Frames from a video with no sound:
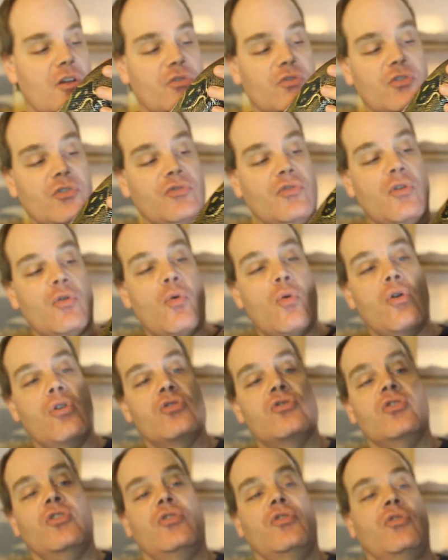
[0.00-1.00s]
It's just a
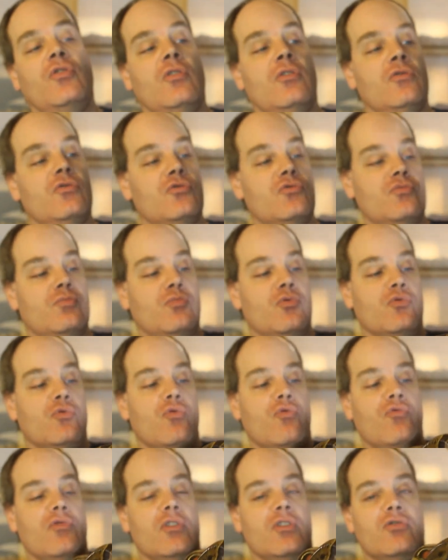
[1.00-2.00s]
gorgeous
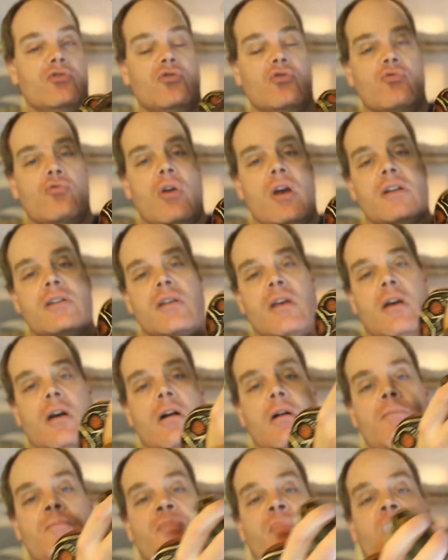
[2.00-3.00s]
Peruvian true red
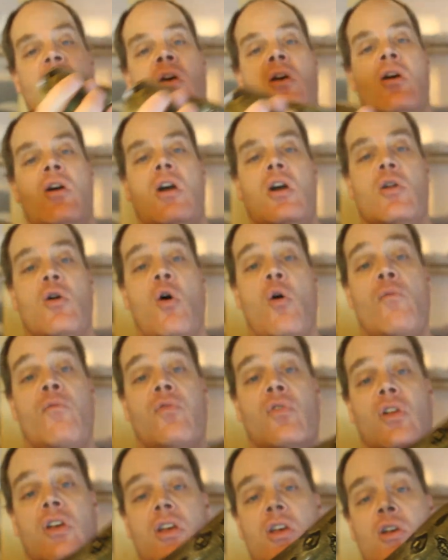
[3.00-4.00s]
tail, and
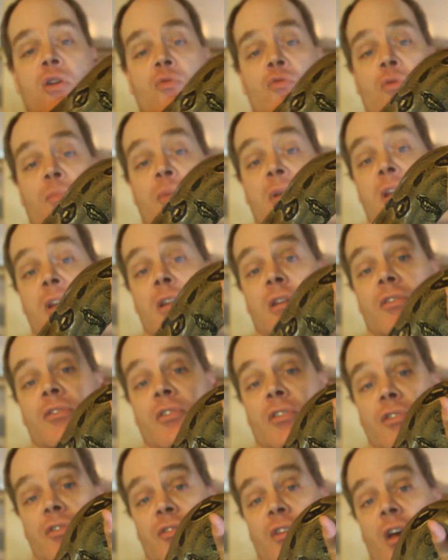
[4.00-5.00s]
hopefully he'll repeat his
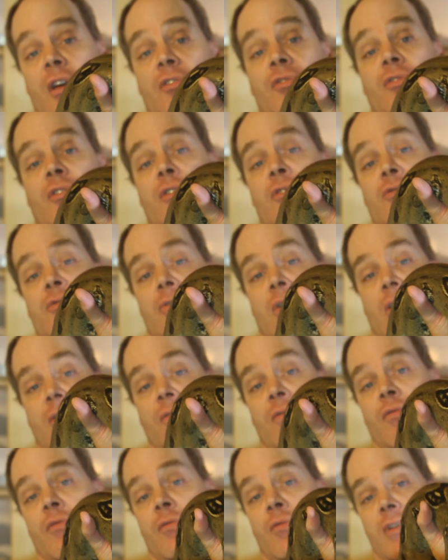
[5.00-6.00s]
success he
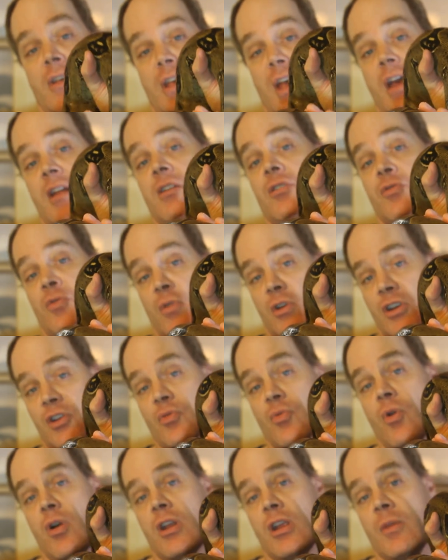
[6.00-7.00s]
had in
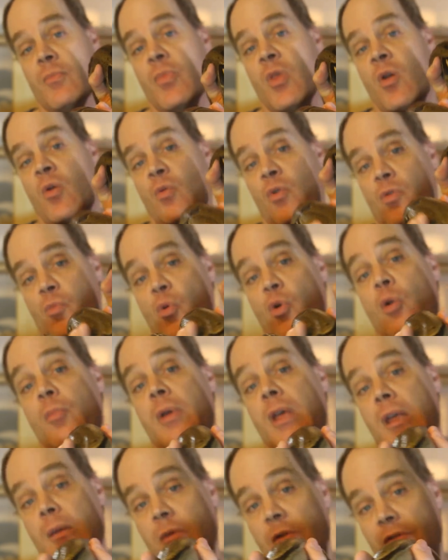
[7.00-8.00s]
2020 with more
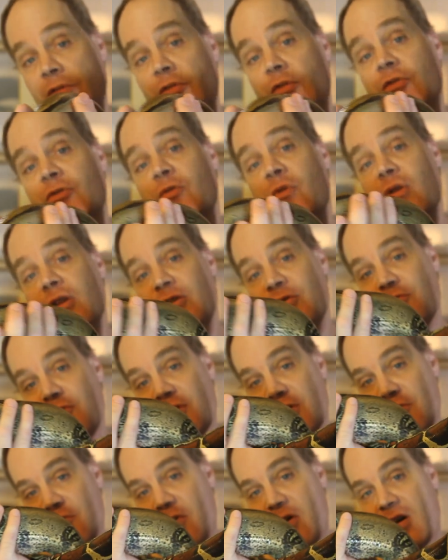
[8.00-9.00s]
babies in
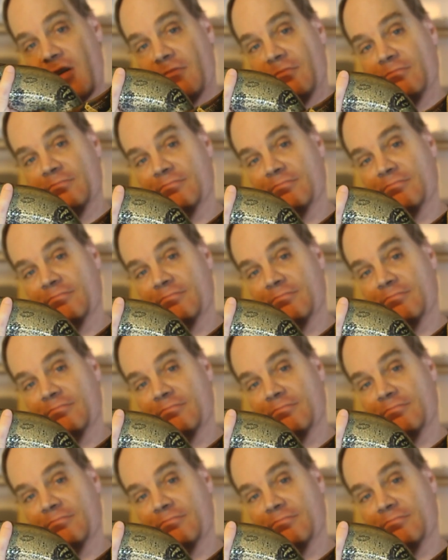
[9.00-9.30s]
2021.